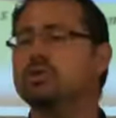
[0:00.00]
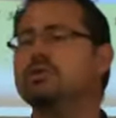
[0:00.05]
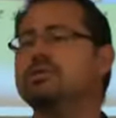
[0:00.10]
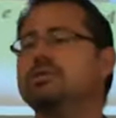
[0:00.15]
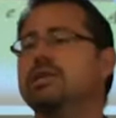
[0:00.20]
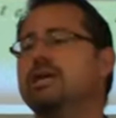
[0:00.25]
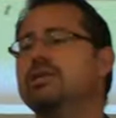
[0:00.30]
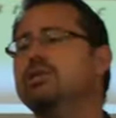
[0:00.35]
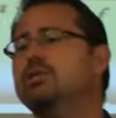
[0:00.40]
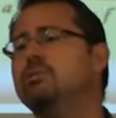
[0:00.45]
church
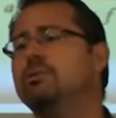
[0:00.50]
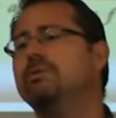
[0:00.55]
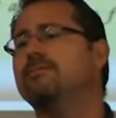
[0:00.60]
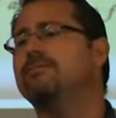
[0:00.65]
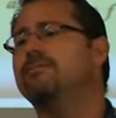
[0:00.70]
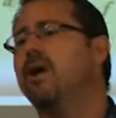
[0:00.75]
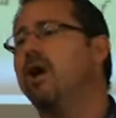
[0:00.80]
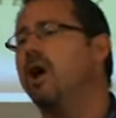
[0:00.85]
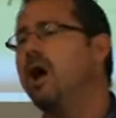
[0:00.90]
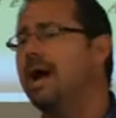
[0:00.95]
that you
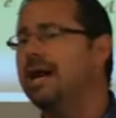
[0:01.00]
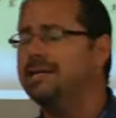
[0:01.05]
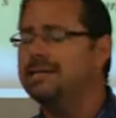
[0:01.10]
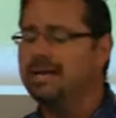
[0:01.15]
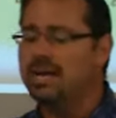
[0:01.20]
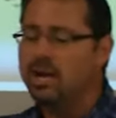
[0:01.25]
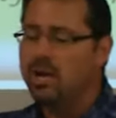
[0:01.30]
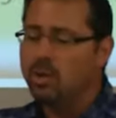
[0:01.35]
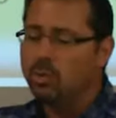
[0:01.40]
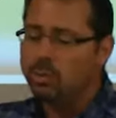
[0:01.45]
would
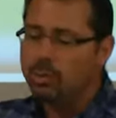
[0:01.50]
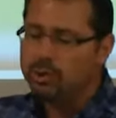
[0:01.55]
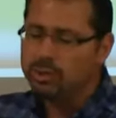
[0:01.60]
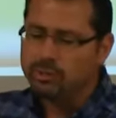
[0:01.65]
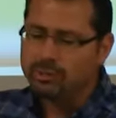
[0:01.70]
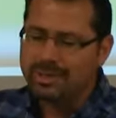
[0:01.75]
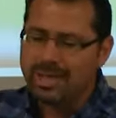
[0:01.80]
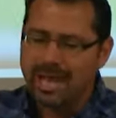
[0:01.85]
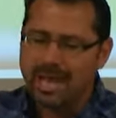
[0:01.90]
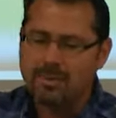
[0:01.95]
find when
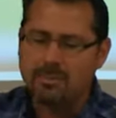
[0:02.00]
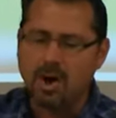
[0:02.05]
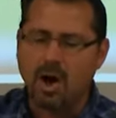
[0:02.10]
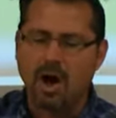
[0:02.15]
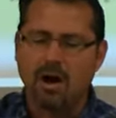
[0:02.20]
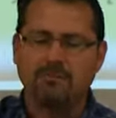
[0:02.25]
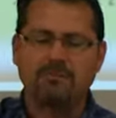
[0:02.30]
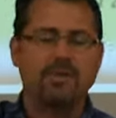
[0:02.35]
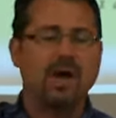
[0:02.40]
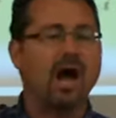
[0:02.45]
you came
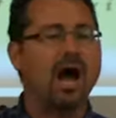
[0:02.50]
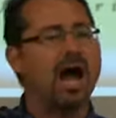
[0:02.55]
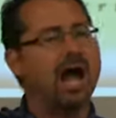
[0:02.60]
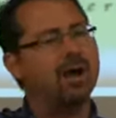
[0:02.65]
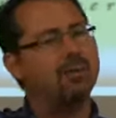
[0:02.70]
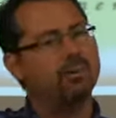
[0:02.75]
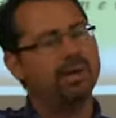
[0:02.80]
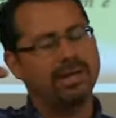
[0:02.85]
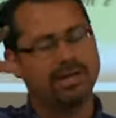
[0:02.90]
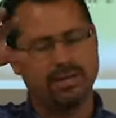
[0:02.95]
off the
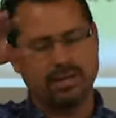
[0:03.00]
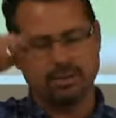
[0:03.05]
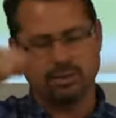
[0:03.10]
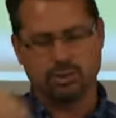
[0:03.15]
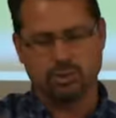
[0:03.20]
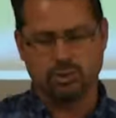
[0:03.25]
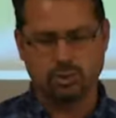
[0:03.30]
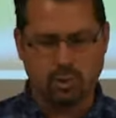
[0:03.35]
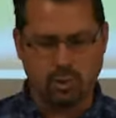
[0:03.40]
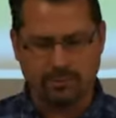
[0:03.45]
highway
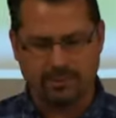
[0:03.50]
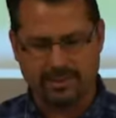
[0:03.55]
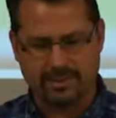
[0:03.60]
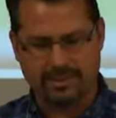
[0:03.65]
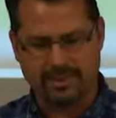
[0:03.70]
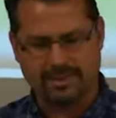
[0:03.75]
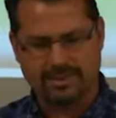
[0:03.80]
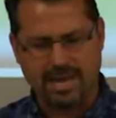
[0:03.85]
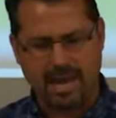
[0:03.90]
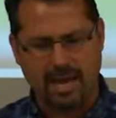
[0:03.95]
as you drove
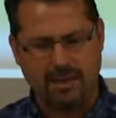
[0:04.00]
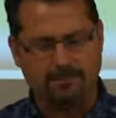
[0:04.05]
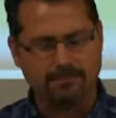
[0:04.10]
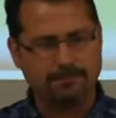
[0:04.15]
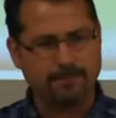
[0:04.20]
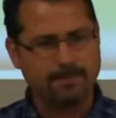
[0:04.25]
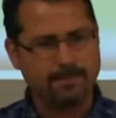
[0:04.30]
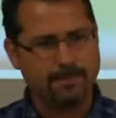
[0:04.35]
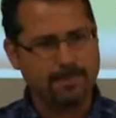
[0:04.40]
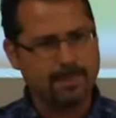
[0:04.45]
into the town.
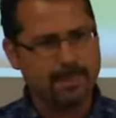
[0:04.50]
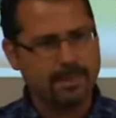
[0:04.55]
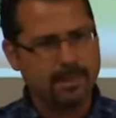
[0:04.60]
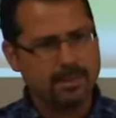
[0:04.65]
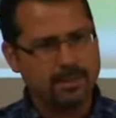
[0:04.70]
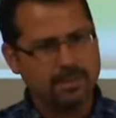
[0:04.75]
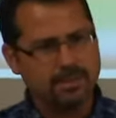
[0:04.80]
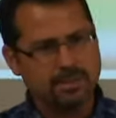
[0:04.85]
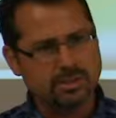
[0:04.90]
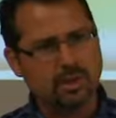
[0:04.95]

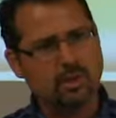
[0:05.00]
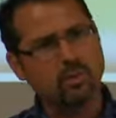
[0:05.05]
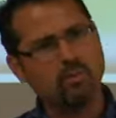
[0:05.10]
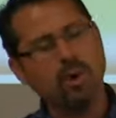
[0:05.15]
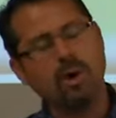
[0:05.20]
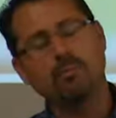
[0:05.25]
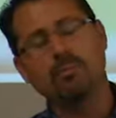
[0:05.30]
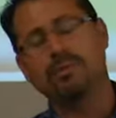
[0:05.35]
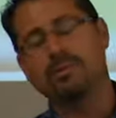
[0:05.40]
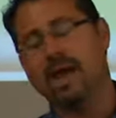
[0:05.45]
So,
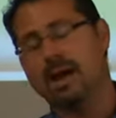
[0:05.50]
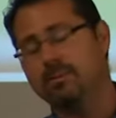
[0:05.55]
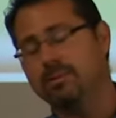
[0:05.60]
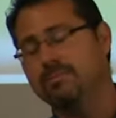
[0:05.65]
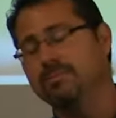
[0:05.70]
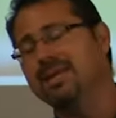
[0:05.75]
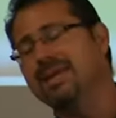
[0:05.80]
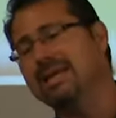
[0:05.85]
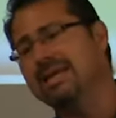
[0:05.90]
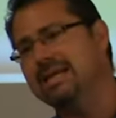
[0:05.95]
what would that
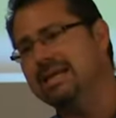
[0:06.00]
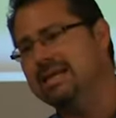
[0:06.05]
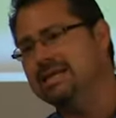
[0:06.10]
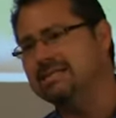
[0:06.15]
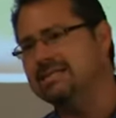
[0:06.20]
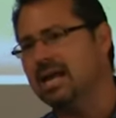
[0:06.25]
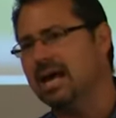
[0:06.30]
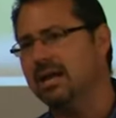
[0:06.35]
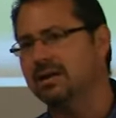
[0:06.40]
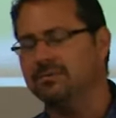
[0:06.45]
would mean
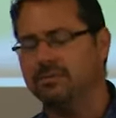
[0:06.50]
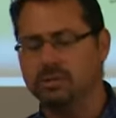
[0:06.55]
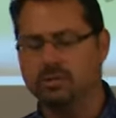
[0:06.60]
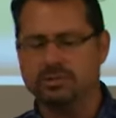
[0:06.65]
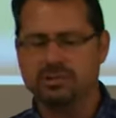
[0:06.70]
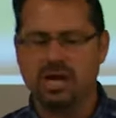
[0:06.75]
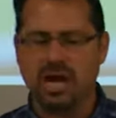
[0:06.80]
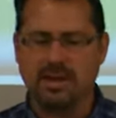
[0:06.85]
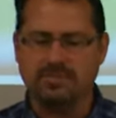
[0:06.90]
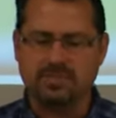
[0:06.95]
is that a
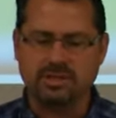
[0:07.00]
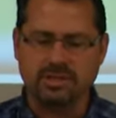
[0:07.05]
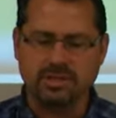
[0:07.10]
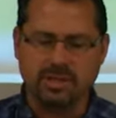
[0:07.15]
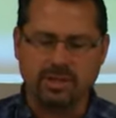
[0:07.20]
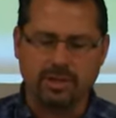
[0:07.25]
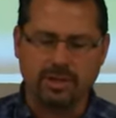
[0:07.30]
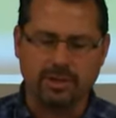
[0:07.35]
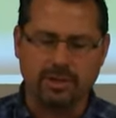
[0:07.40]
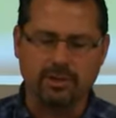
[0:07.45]
few times a
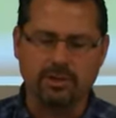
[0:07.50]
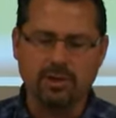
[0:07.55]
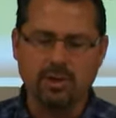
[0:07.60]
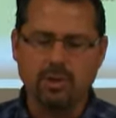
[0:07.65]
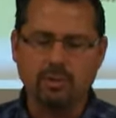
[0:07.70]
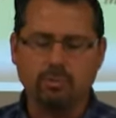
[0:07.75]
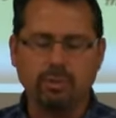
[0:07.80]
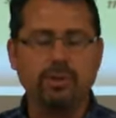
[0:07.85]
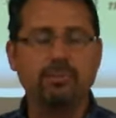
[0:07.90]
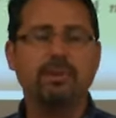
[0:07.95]

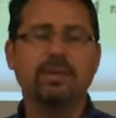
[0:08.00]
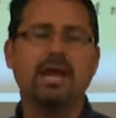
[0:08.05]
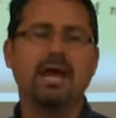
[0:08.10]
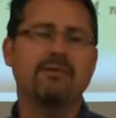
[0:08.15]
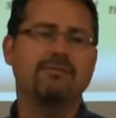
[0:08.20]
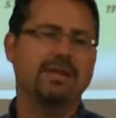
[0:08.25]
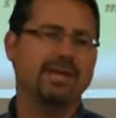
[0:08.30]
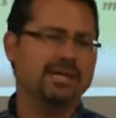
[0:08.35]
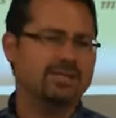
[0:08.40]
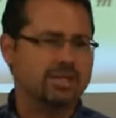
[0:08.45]
year we would
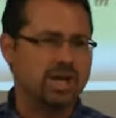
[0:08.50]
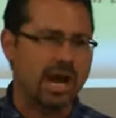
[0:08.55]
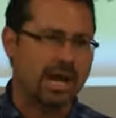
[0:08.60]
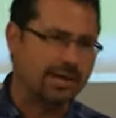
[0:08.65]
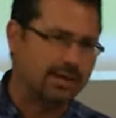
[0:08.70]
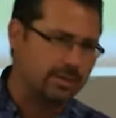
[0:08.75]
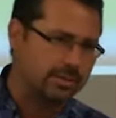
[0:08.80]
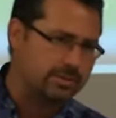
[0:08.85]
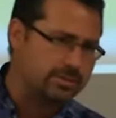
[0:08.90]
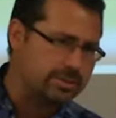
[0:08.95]
have
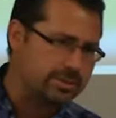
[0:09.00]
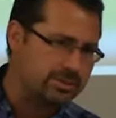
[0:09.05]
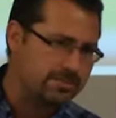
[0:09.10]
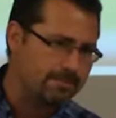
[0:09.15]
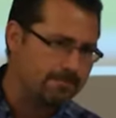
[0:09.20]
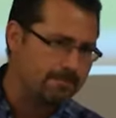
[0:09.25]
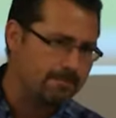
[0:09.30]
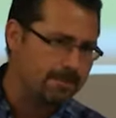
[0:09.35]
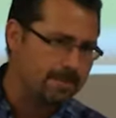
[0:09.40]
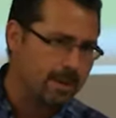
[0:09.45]
hitchhikers
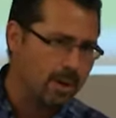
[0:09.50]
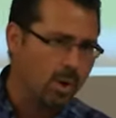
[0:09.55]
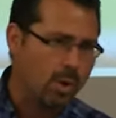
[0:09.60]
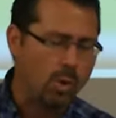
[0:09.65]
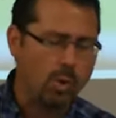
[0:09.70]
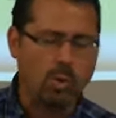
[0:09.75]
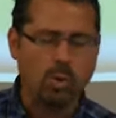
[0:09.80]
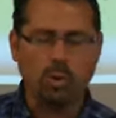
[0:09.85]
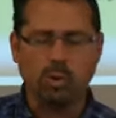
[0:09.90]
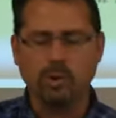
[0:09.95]

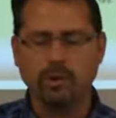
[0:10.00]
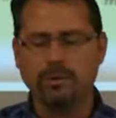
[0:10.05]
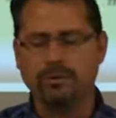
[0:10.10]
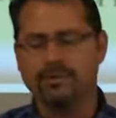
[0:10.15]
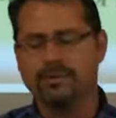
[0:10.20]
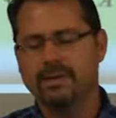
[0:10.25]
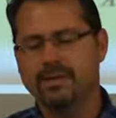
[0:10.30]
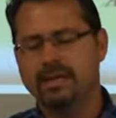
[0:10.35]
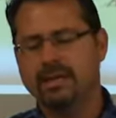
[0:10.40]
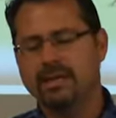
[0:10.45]

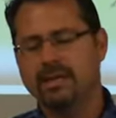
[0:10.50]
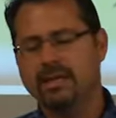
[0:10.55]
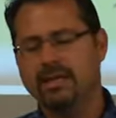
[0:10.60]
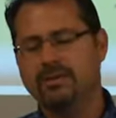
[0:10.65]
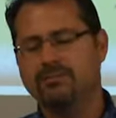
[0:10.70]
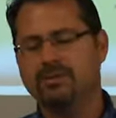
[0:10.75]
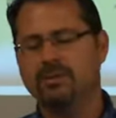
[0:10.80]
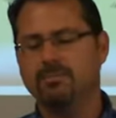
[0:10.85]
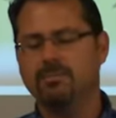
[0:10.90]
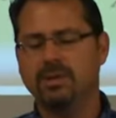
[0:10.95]
or
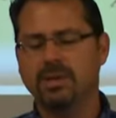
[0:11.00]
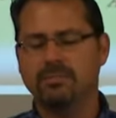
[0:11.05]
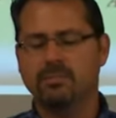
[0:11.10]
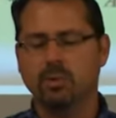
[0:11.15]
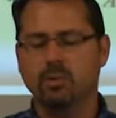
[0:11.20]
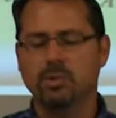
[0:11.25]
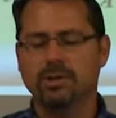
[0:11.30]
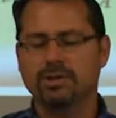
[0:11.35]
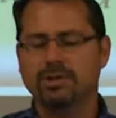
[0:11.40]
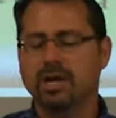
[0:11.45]
even
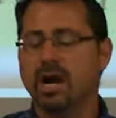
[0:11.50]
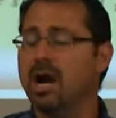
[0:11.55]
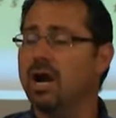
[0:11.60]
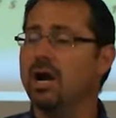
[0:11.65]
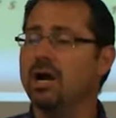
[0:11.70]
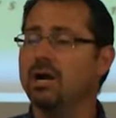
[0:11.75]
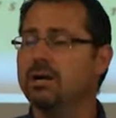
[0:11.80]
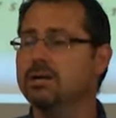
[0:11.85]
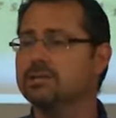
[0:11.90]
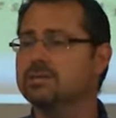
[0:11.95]
people with
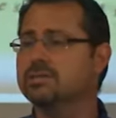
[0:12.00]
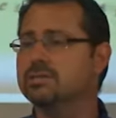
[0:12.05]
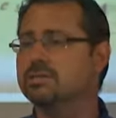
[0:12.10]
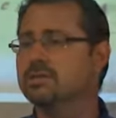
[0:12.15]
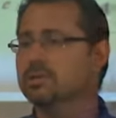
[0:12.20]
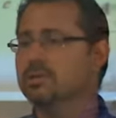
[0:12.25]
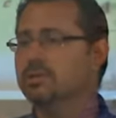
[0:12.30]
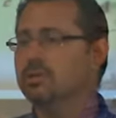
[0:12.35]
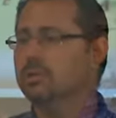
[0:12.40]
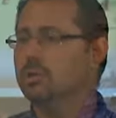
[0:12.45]
cars